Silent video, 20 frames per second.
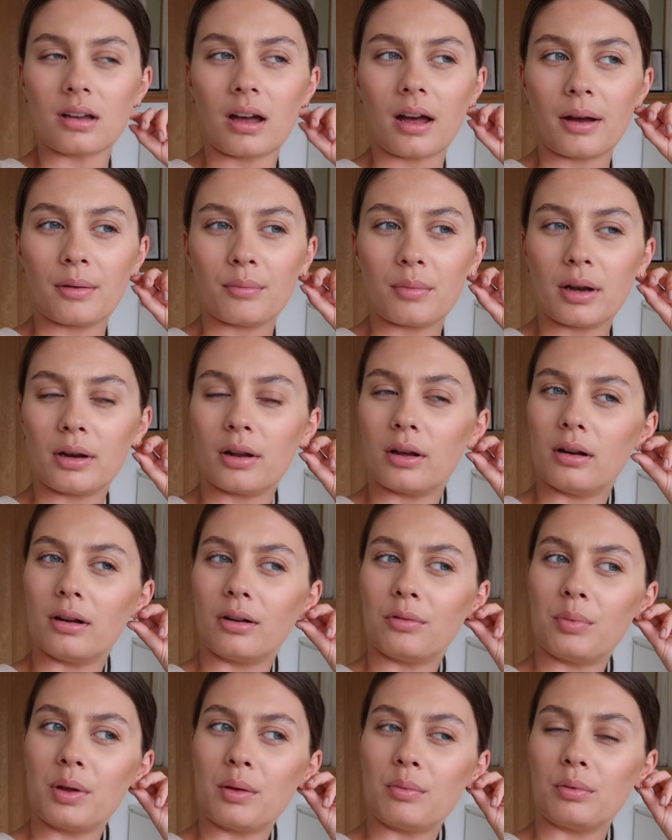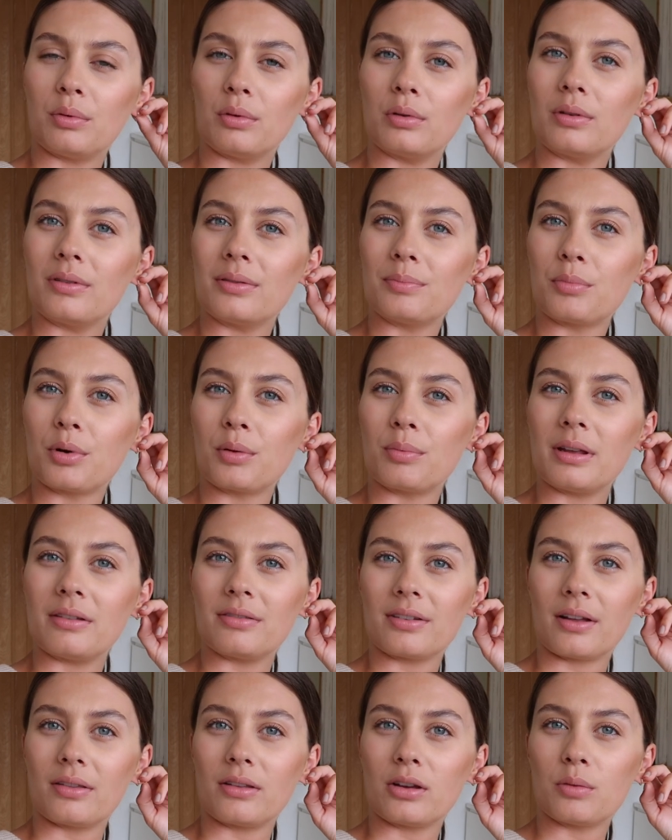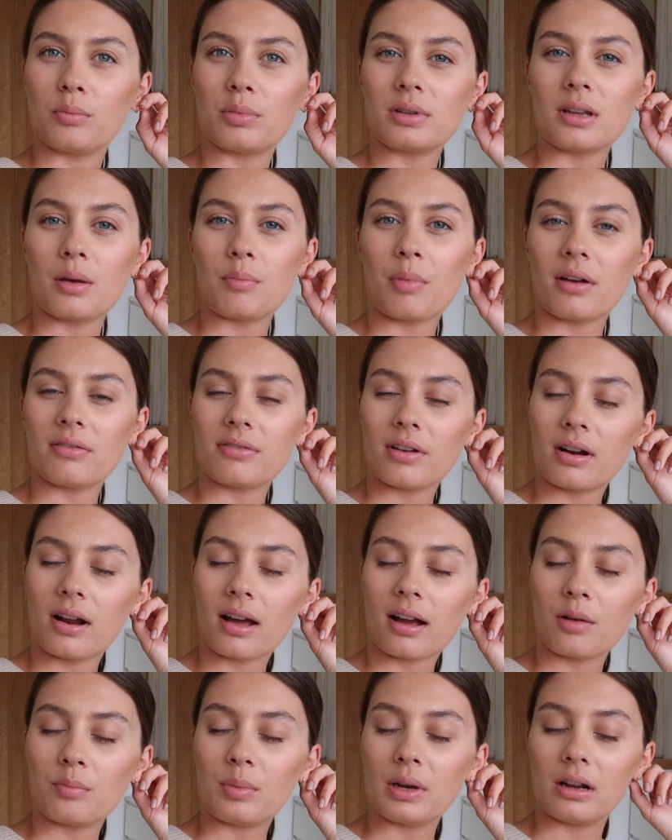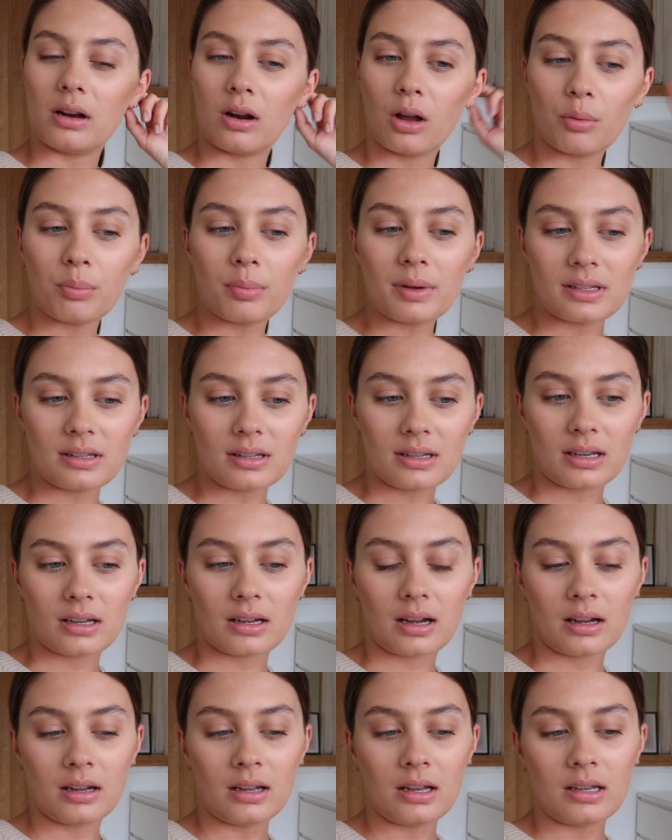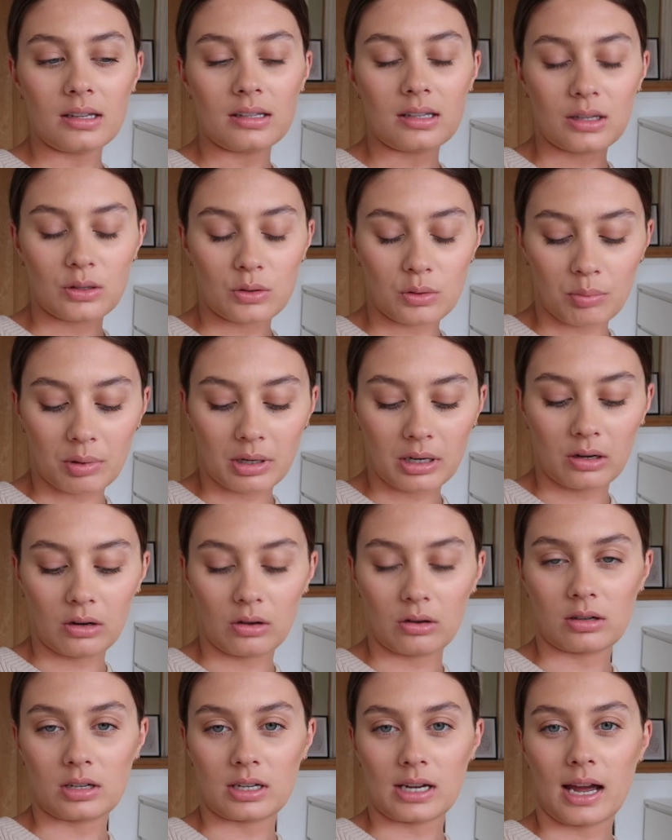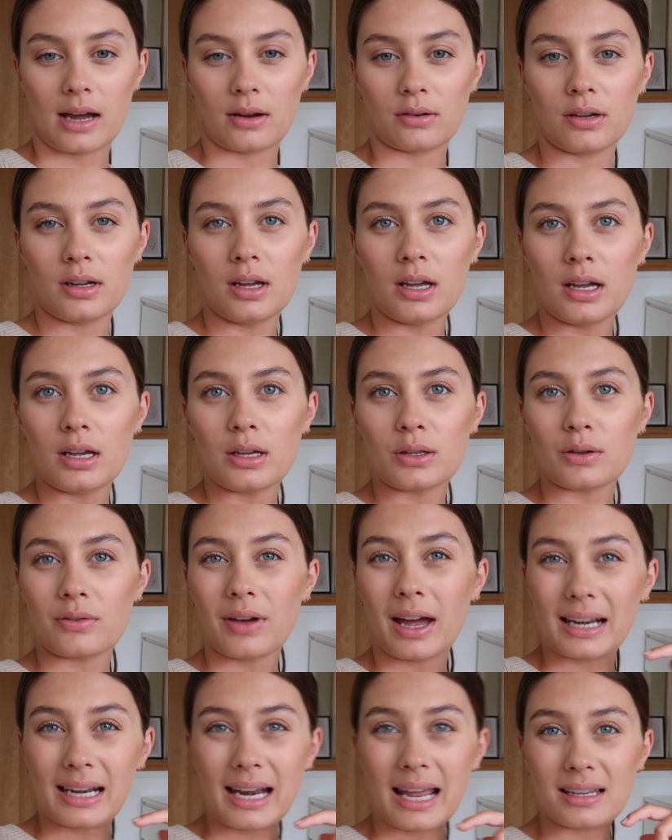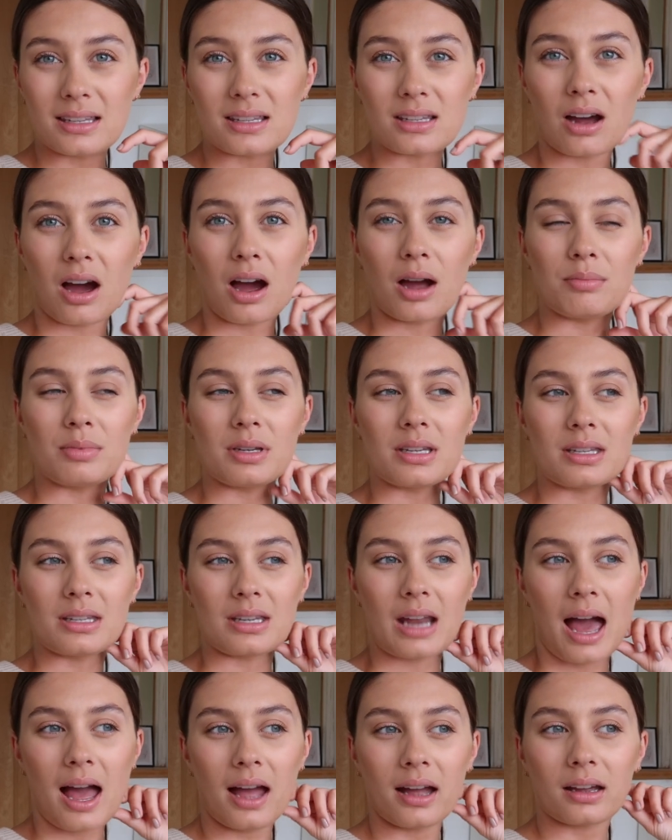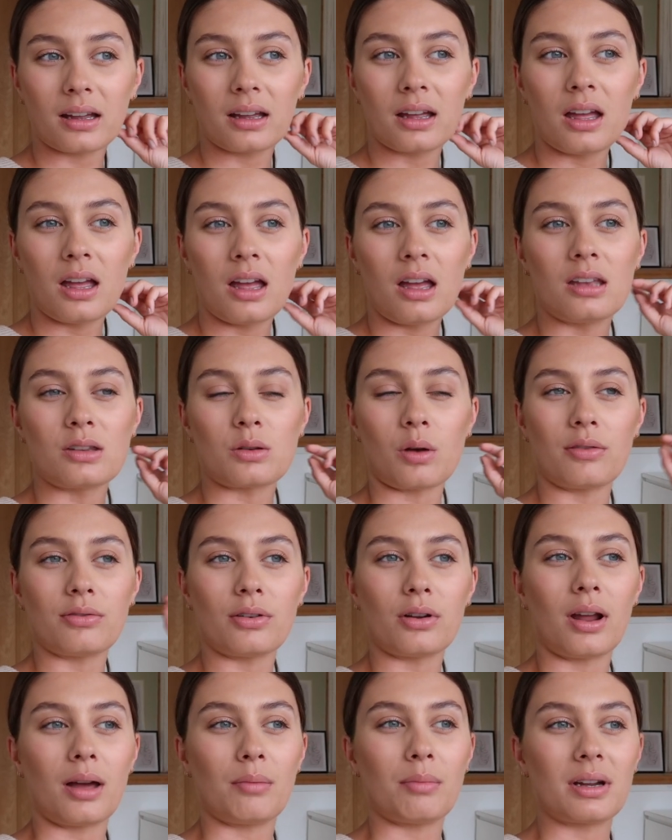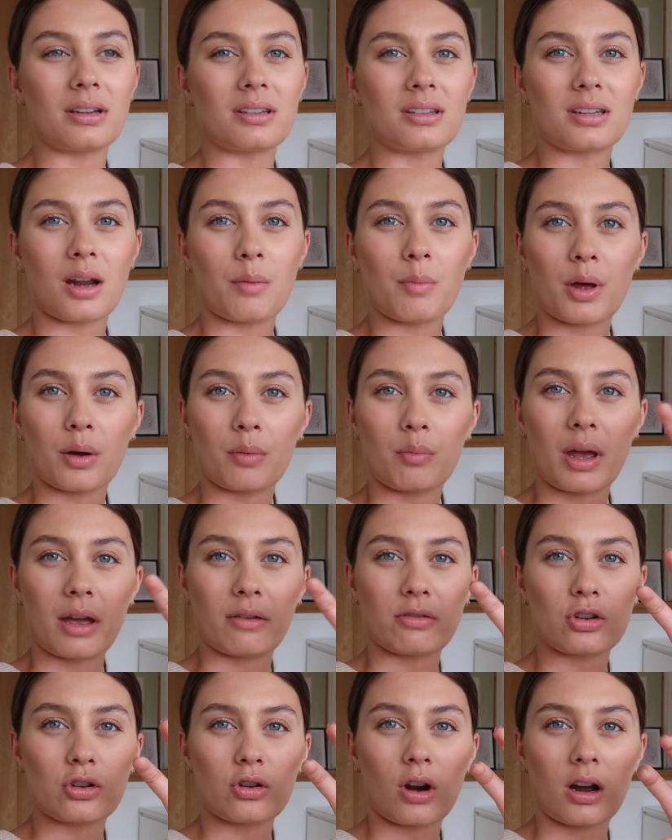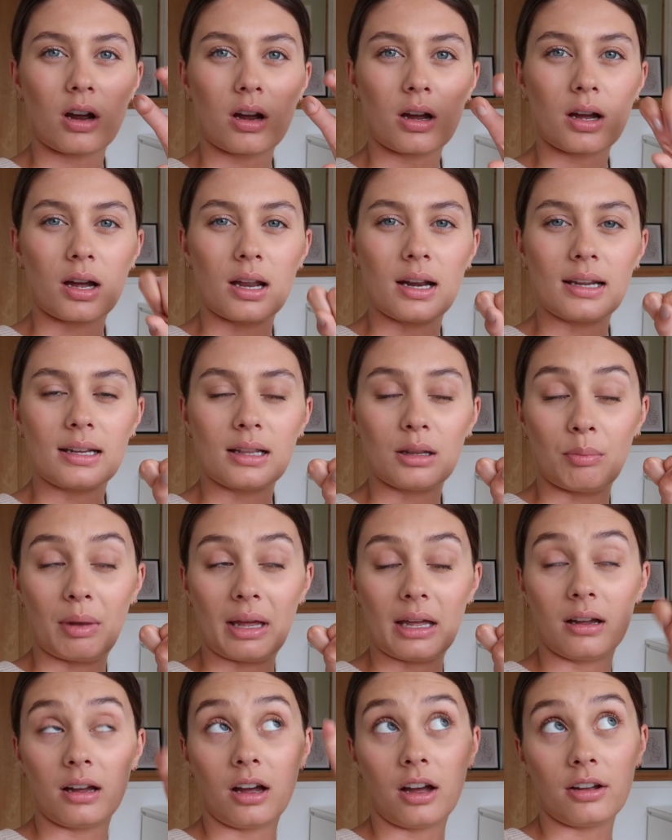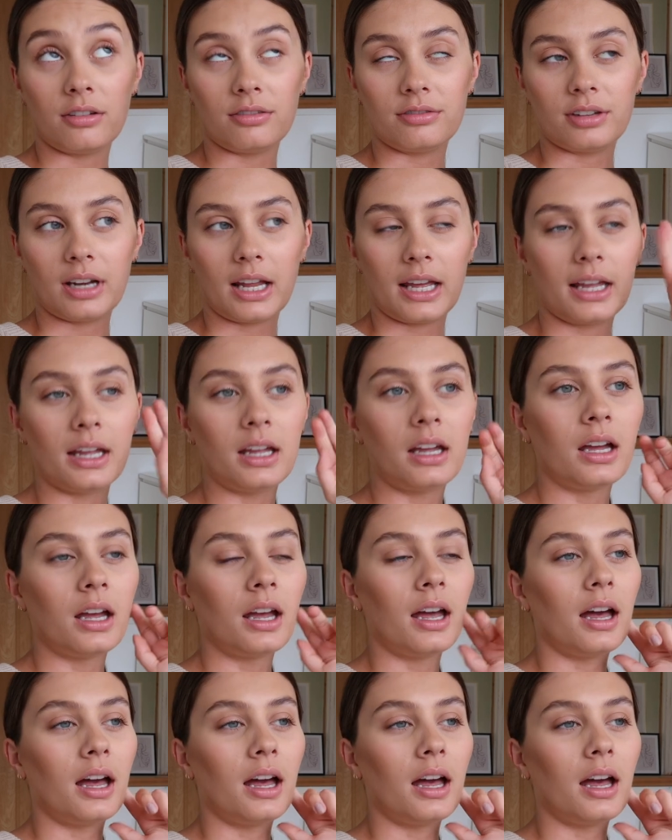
I know a lot of people probably found the opposite, but I felt like I've been a lot busier since we've been in lockdown, so I've had less time to snack, so I feel like my stomach may have shrunk a little bit, hopefully,